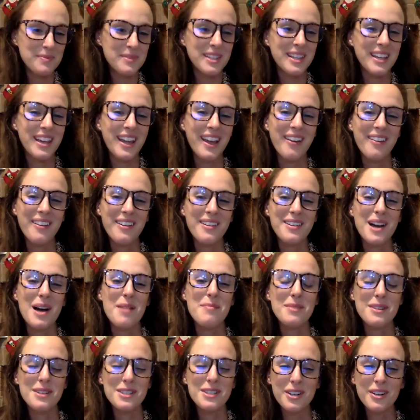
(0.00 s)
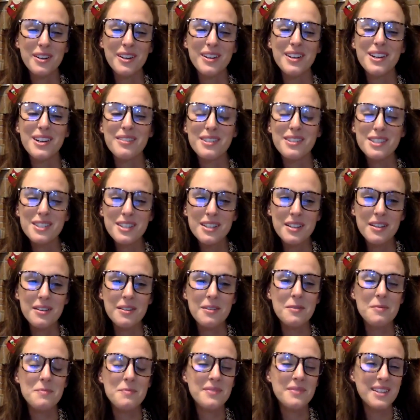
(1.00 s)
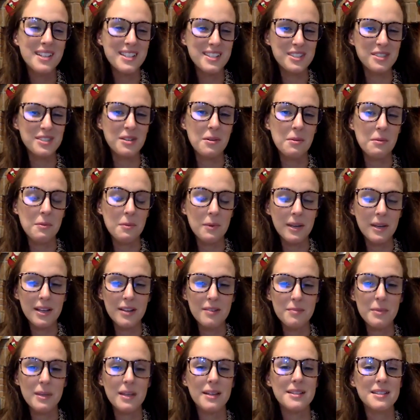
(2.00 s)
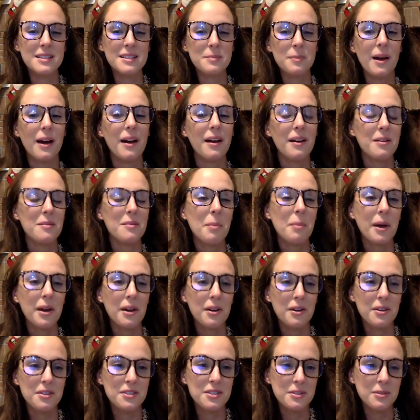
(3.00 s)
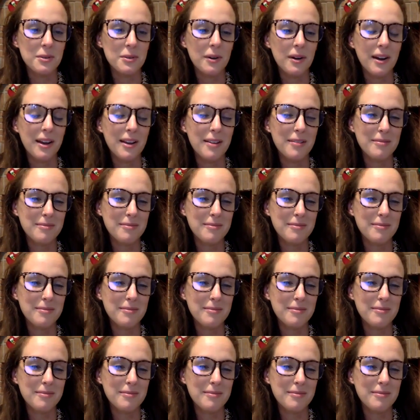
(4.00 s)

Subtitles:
Karen, I'm going to turn it over to you, and so we can be inspired by your story.